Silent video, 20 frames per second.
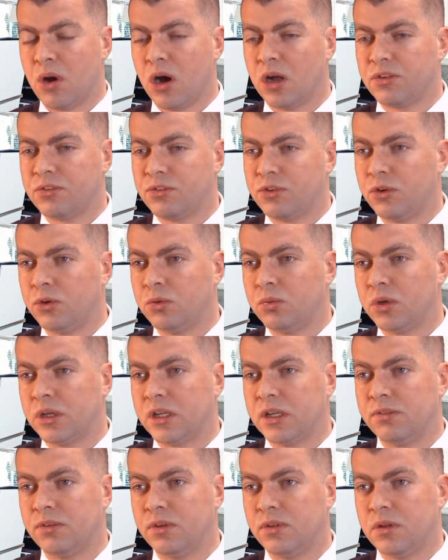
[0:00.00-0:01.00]
Part two will
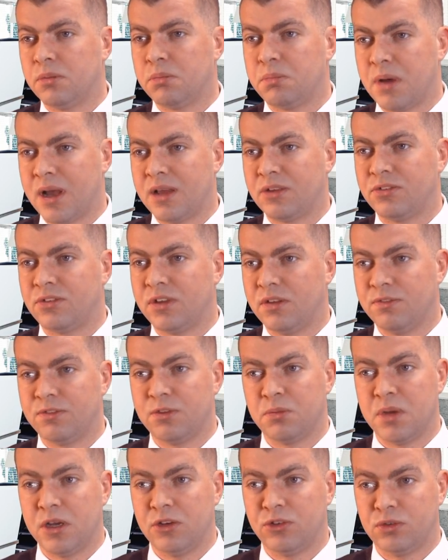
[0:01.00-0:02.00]
give you the best
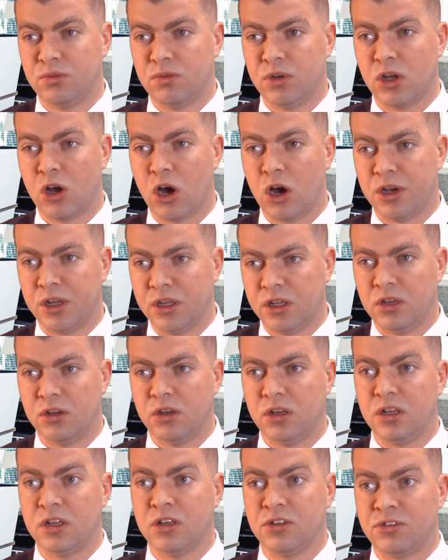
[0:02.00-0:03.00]
information regarding
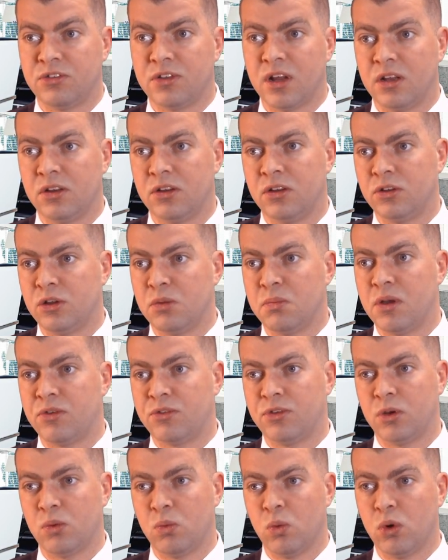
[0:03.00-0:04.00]
your, your standard
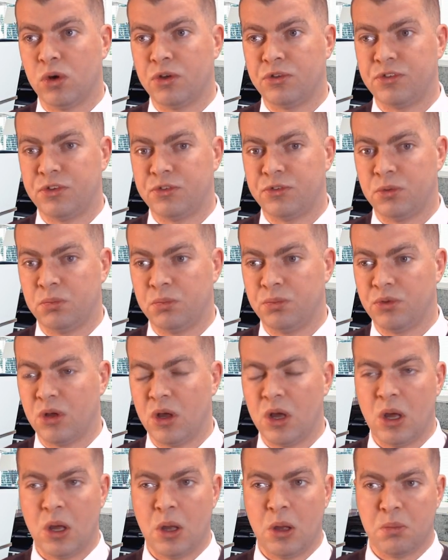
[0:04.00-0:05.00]
domestic water systems.
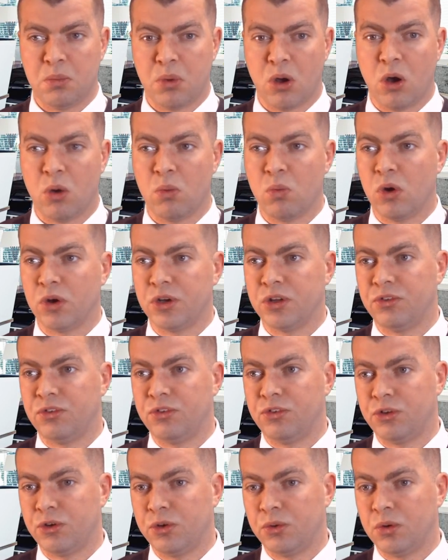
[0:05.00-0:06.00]
Part one
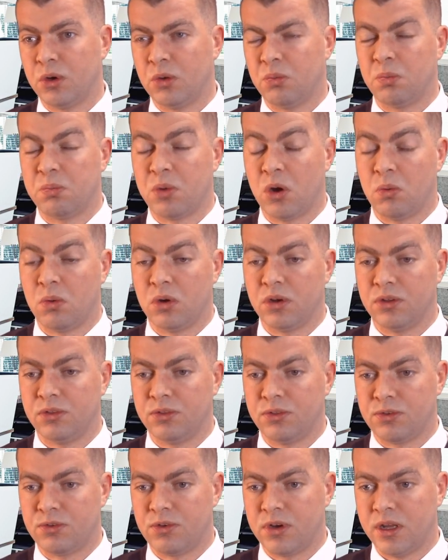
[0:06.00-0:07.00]
and two, or part one and
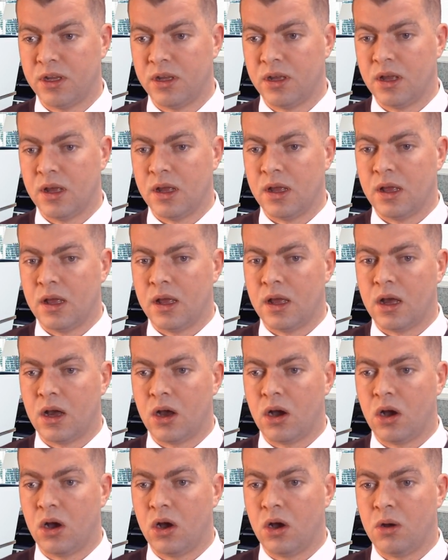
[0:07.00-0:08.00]
three,
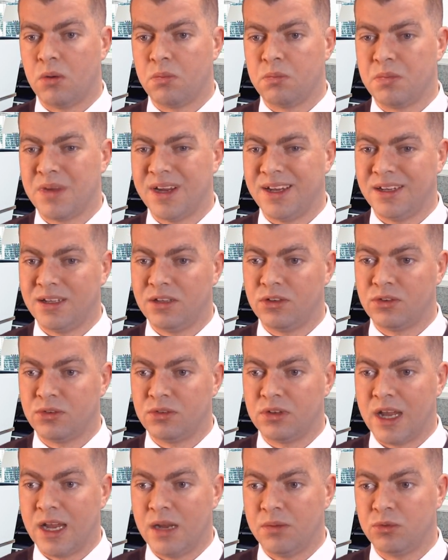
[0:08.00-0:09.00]
are mainly
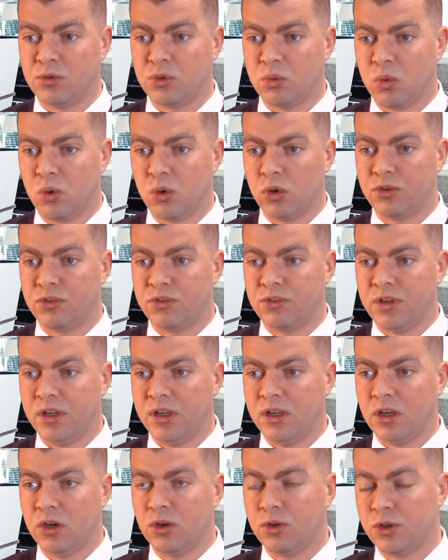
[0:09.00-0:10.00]
aimed towards
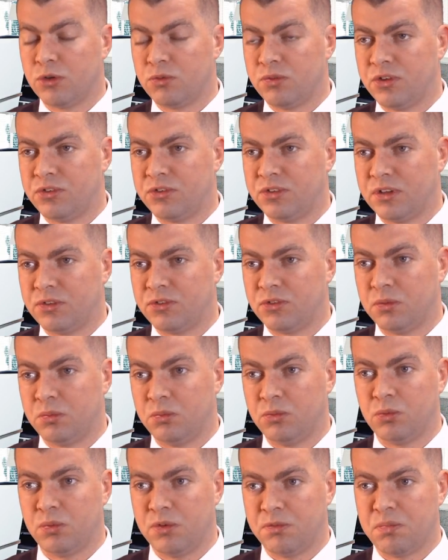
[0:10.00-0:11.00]
the other risk
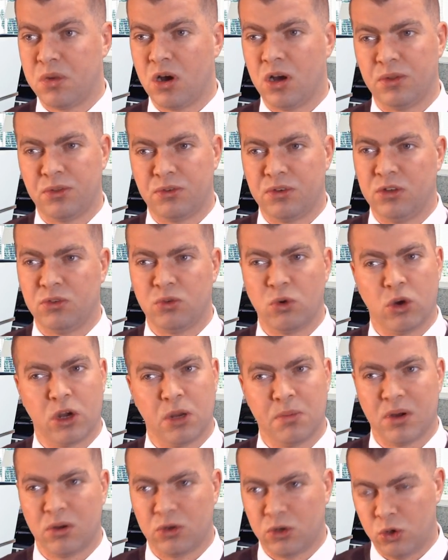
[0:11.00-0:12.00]
systems, with part three
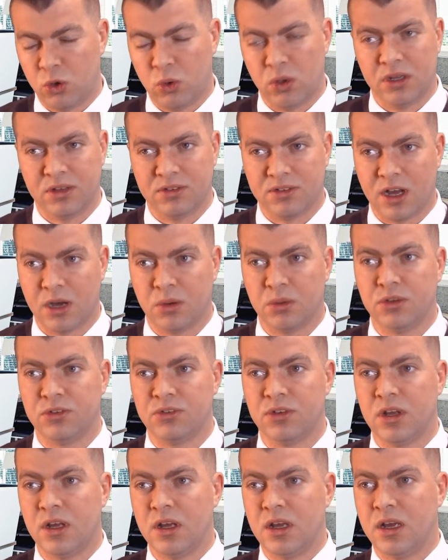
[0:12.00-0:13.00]
talking about cooling
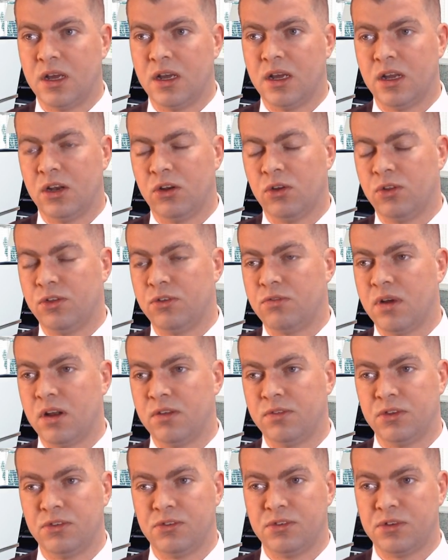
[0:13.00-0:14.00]
towers uh, and other relevant